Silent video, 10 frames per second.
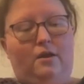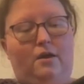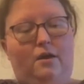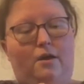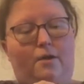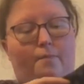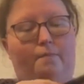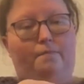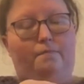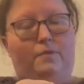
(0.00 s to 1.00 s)

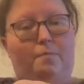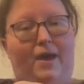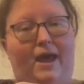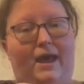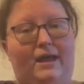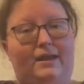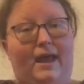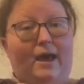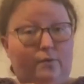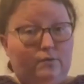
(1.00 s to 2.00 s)
the pad
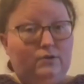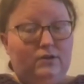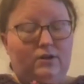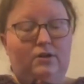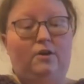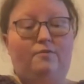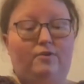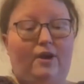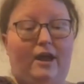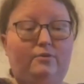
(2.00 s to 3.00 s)
out of
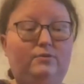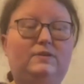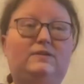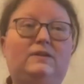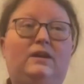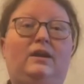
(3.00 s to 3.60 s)
your house